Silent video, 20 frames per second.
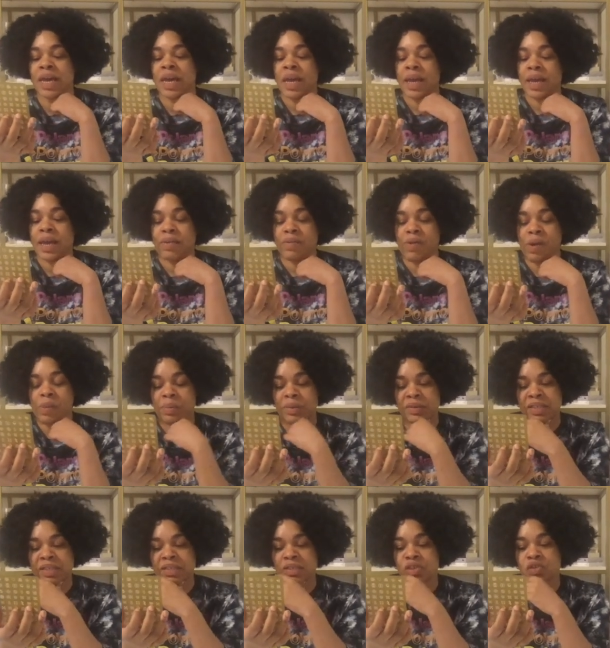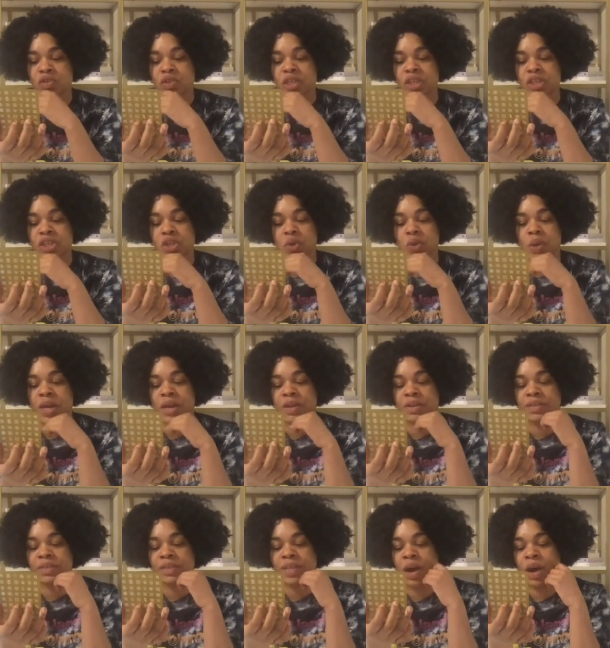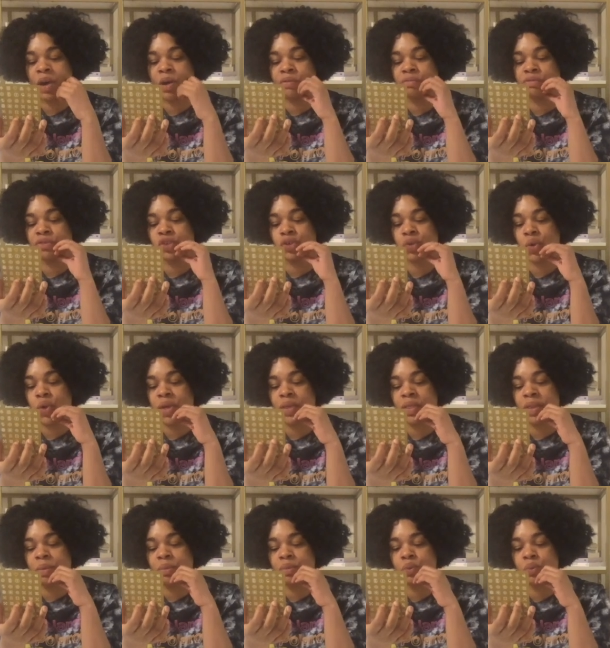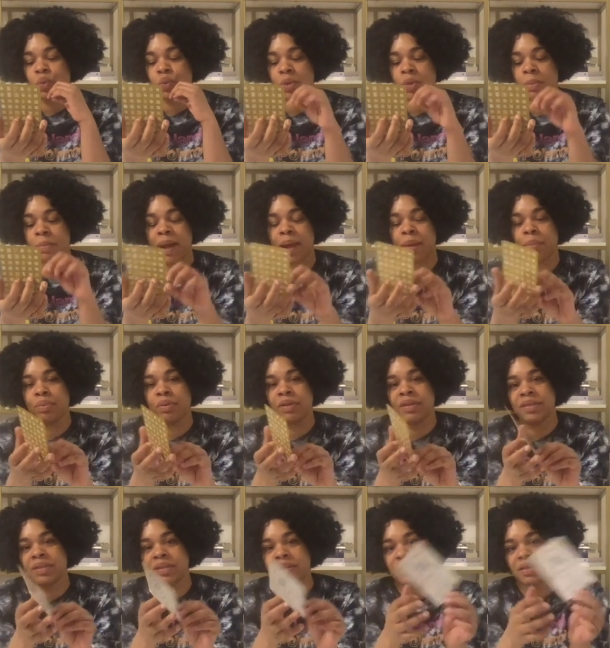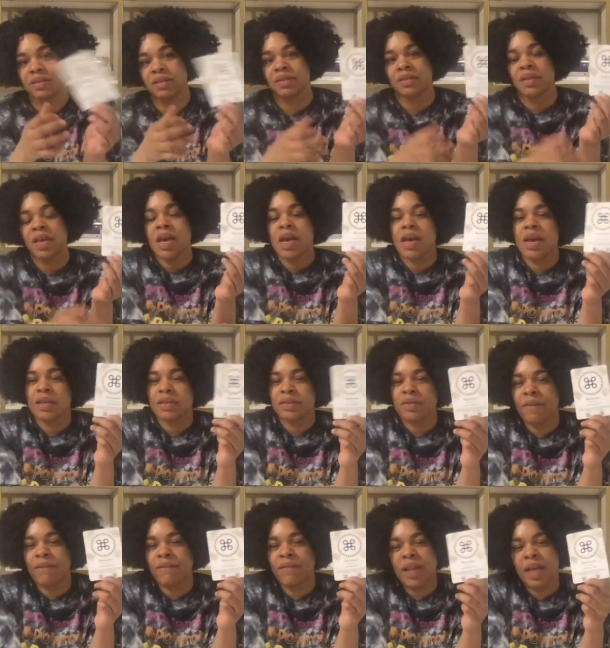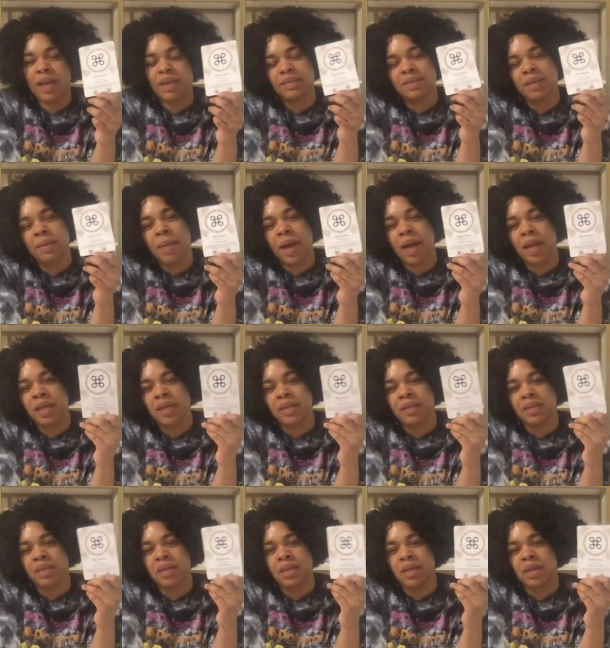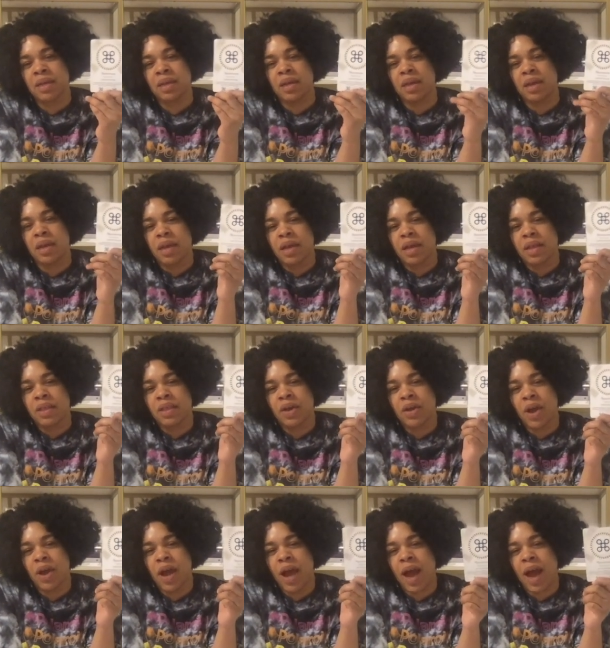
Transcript: It represents a traditional hairstyle of joy that was worn by priestesses. So I feel like somebody is in They're high